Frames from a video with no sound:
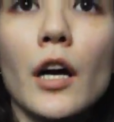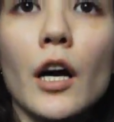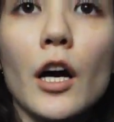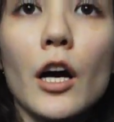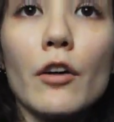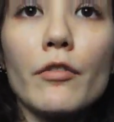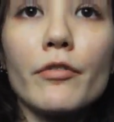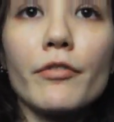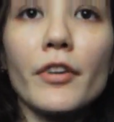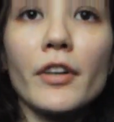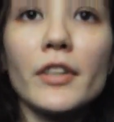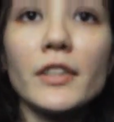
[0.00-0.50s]

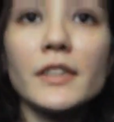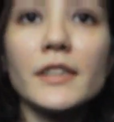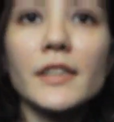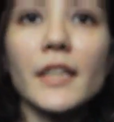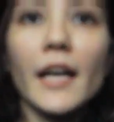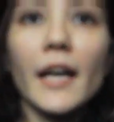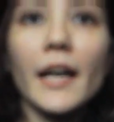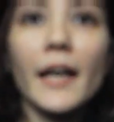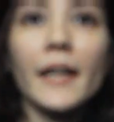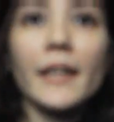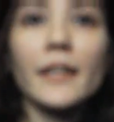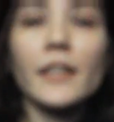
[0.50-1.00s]
a front
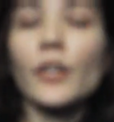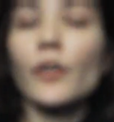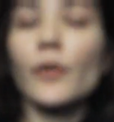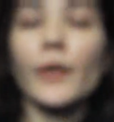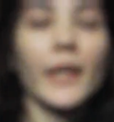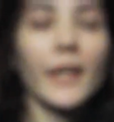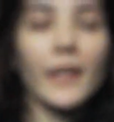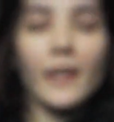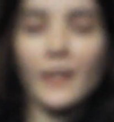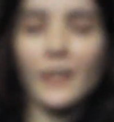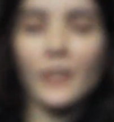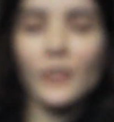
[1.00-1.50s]
side, no,
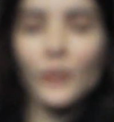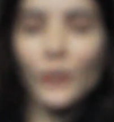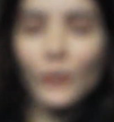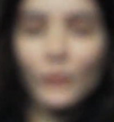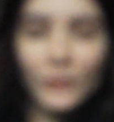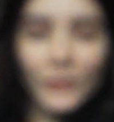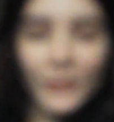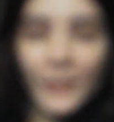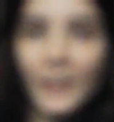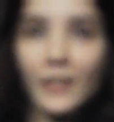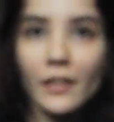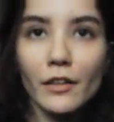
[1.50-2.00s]
I
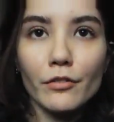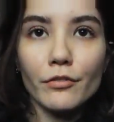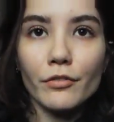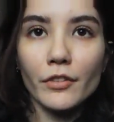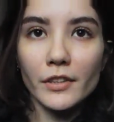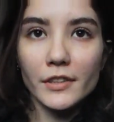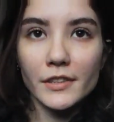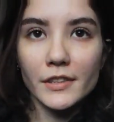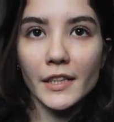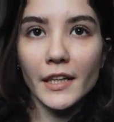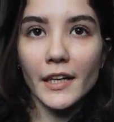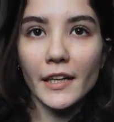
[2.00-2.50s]
crocheted a
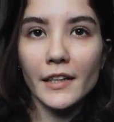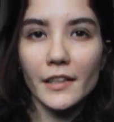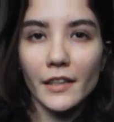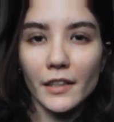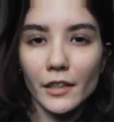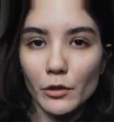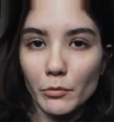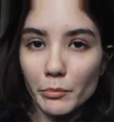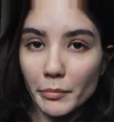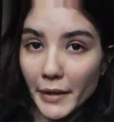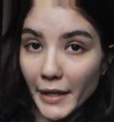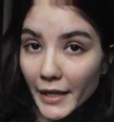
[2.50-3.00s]
front side
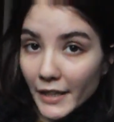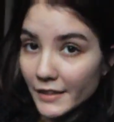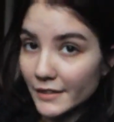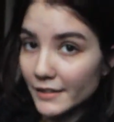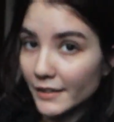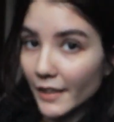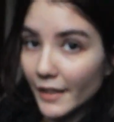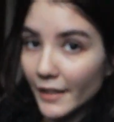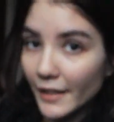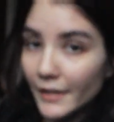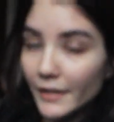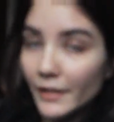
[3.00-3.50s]
and a back
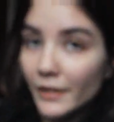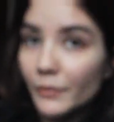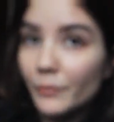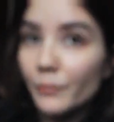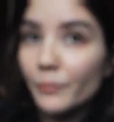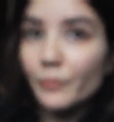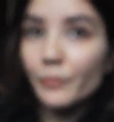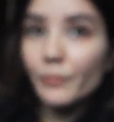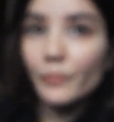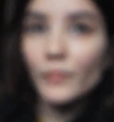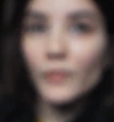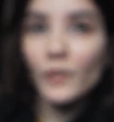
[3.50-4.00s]
side.
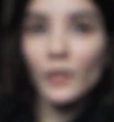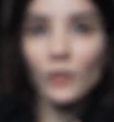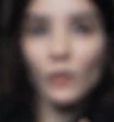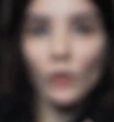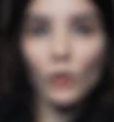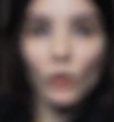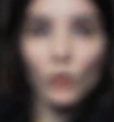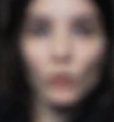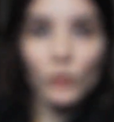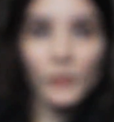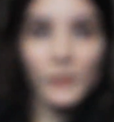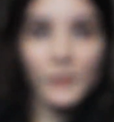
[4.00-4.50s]

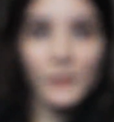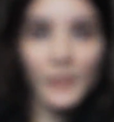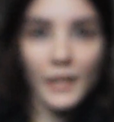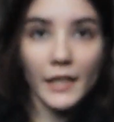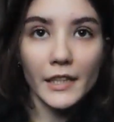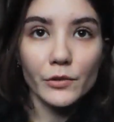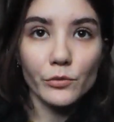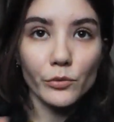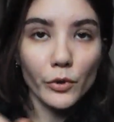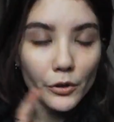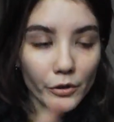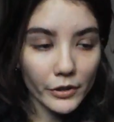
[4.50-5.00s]
All this,
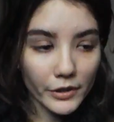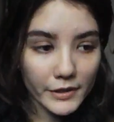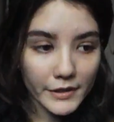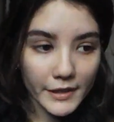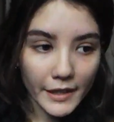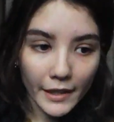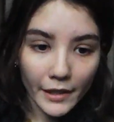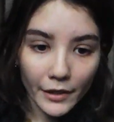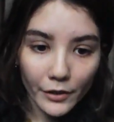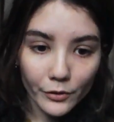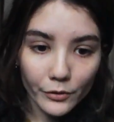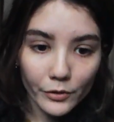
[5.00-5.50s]
I wrote it
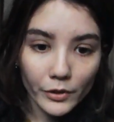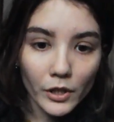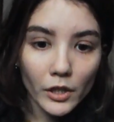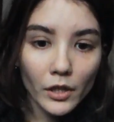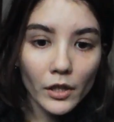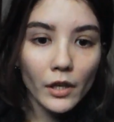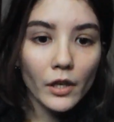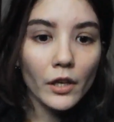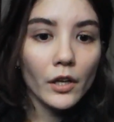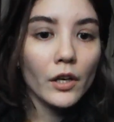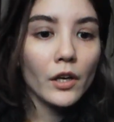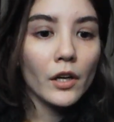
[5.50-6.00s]
down,
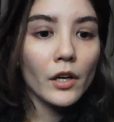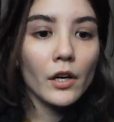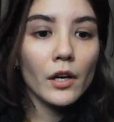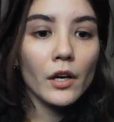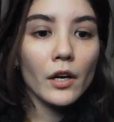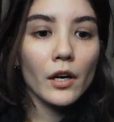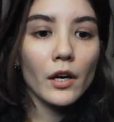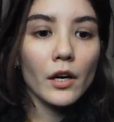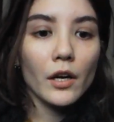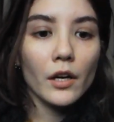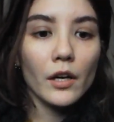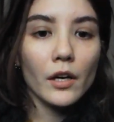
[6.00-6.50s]

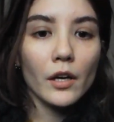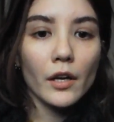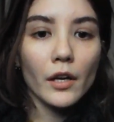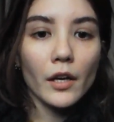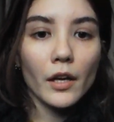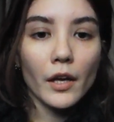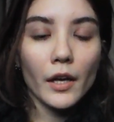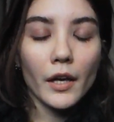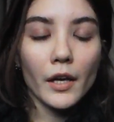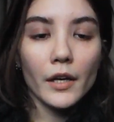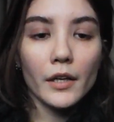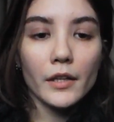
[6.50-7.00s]

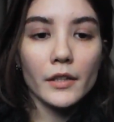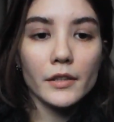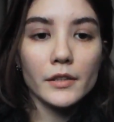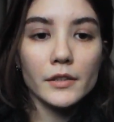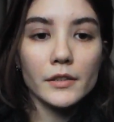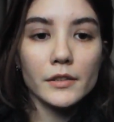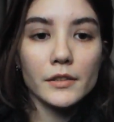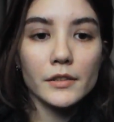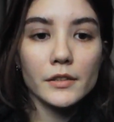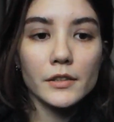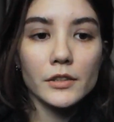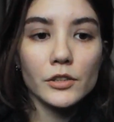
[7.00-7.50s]
and
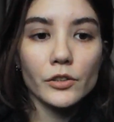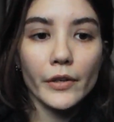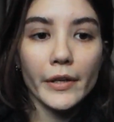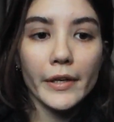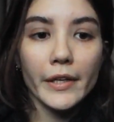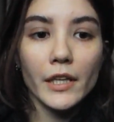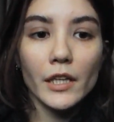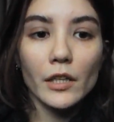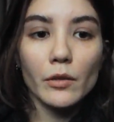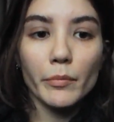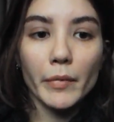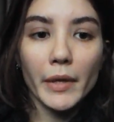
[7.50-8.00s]
so I
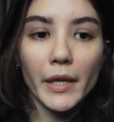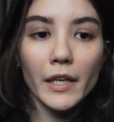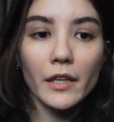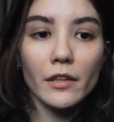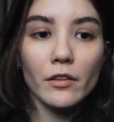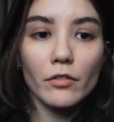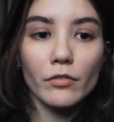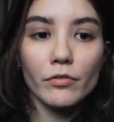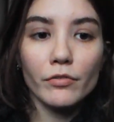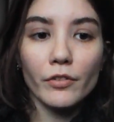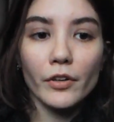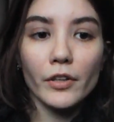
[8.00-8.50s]
can make
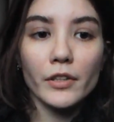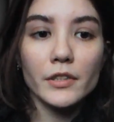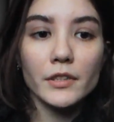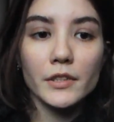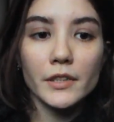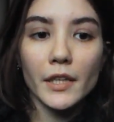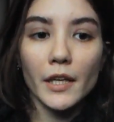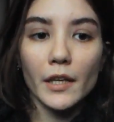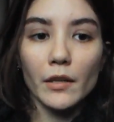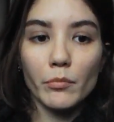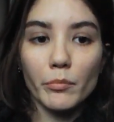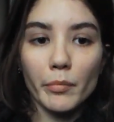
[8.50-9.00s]
the
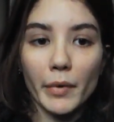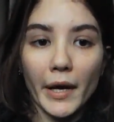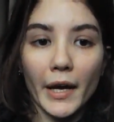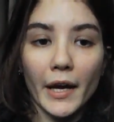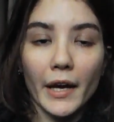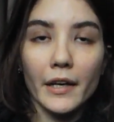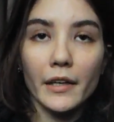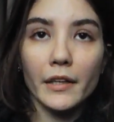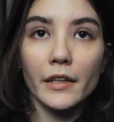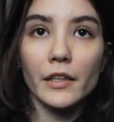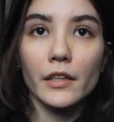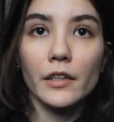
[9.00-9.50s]
front and
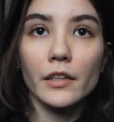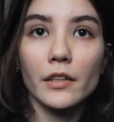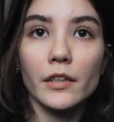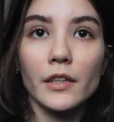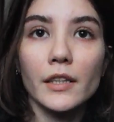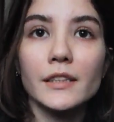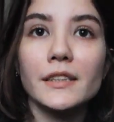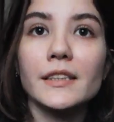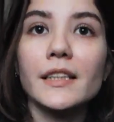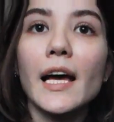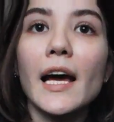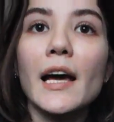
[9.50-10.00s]
back.
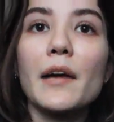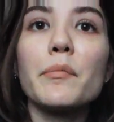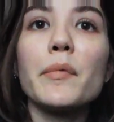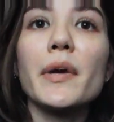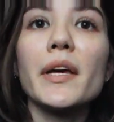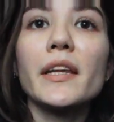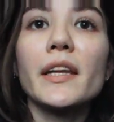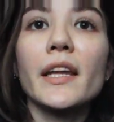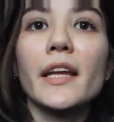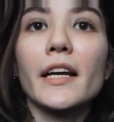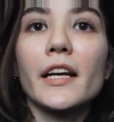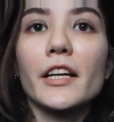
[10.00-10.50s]
I
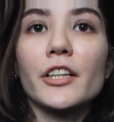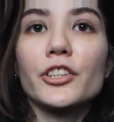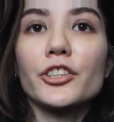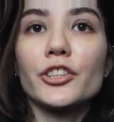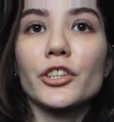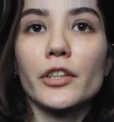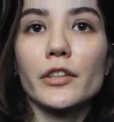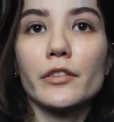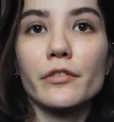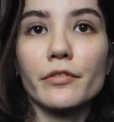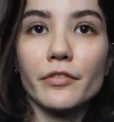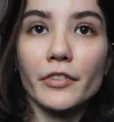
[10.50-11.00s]
made like a
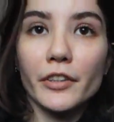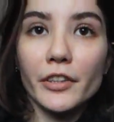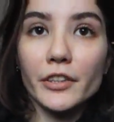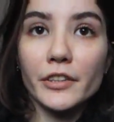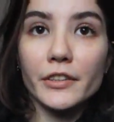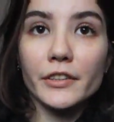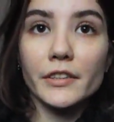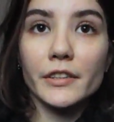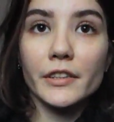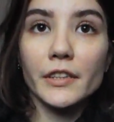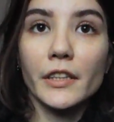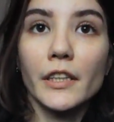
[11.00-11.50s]
shirt
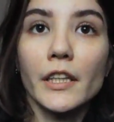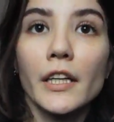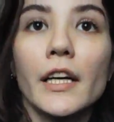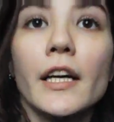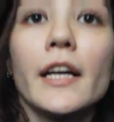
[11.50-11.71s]
first